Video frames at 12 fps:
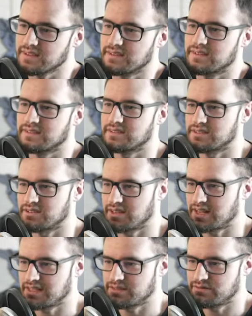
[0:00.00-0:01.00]
So
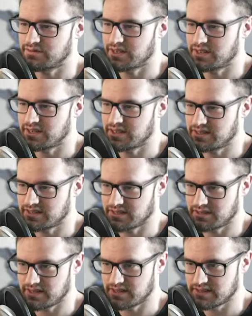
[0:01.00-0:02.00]
that is very
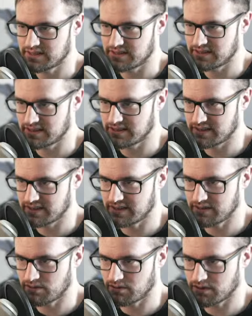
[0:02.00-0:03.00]
serious and
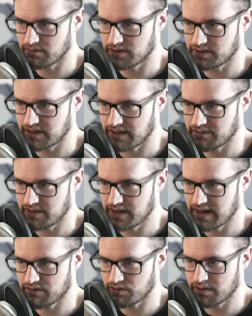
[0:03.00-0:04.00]
horrible. I would
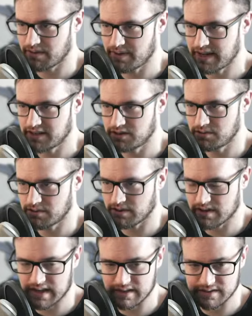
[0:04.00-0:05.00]
never want to pay
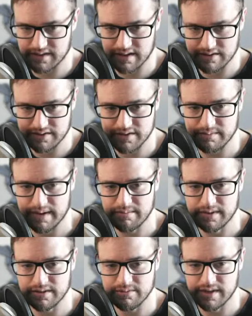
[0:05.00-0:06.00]
$200,000 to my
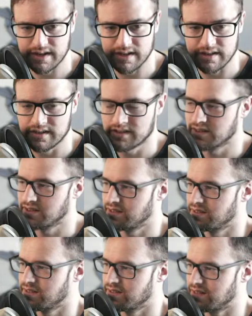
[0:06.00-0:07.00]
middleware.
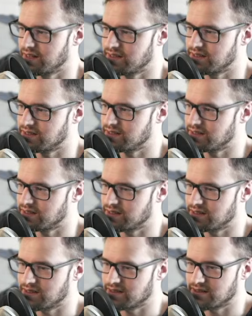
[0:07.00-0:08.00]
That is
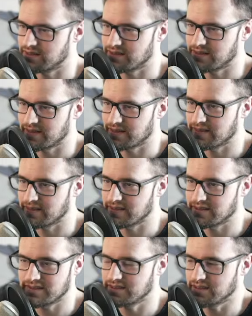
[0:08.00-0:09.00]
just,
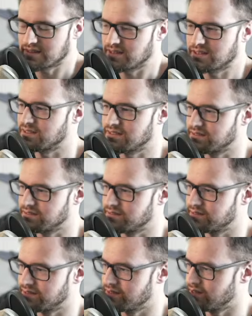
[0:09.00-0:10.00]
ugh,
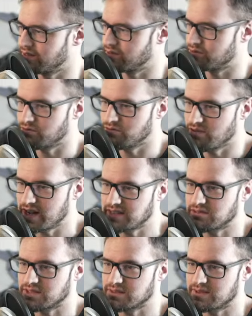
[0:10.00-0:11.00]
no, way too
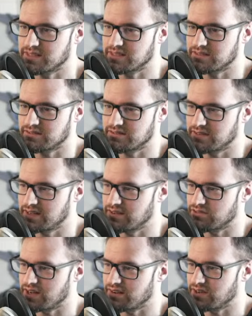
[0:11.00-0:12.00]
expensive.
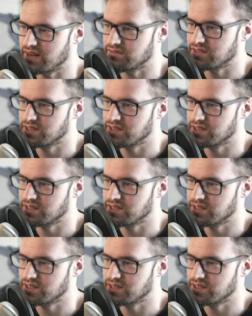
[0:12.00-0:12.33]
Never, ever, ever.